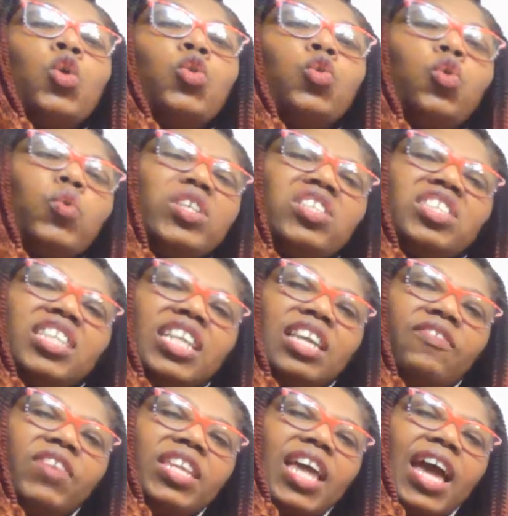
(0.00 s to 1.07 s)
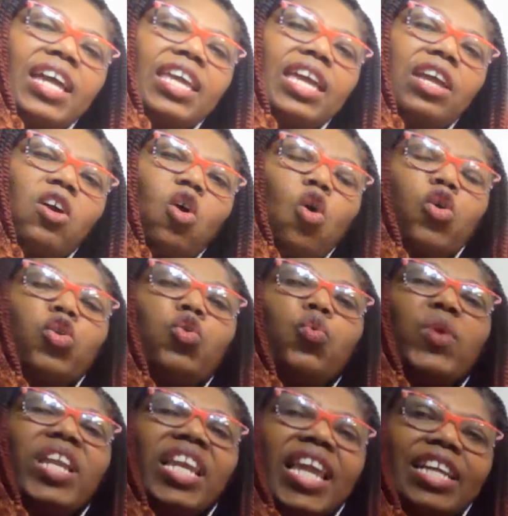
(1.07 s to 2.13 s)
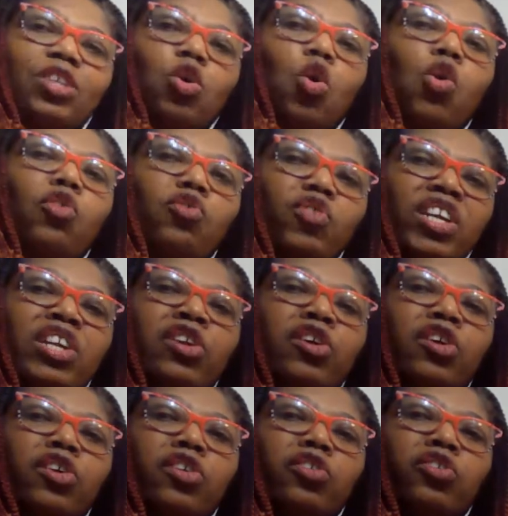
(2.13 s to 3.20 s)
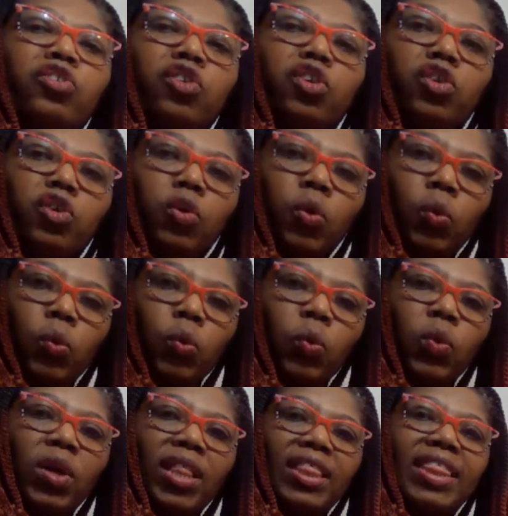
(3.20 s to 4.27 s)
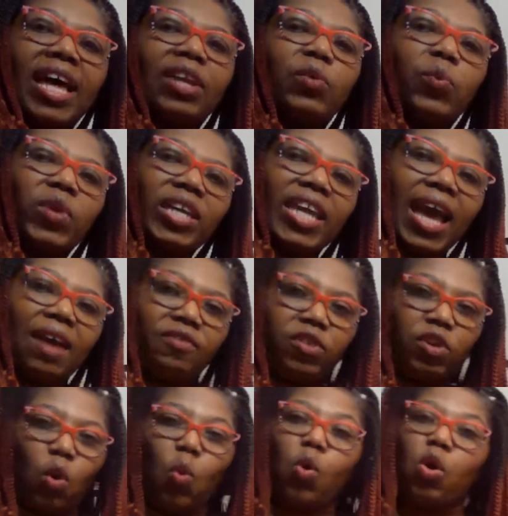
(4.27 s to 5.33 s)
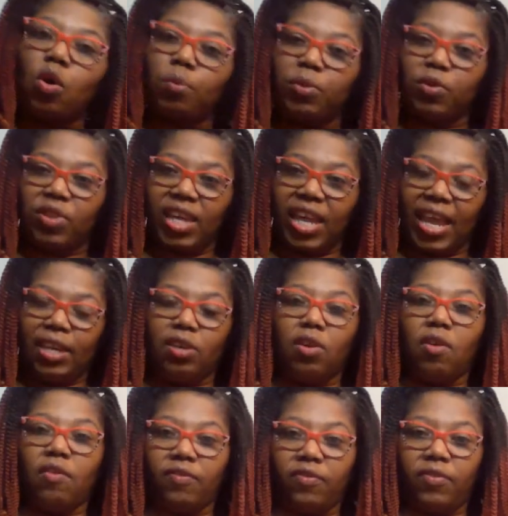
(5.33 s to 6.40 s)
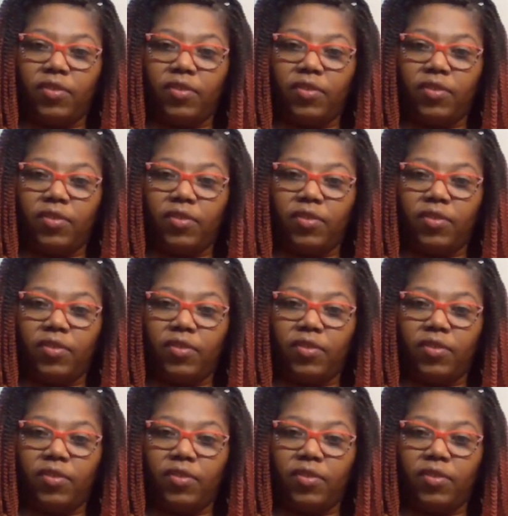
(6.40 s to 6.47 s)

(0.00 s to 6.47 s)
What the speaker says: Do we just leave it hanging, or do we let our readers know that we have now come to the end of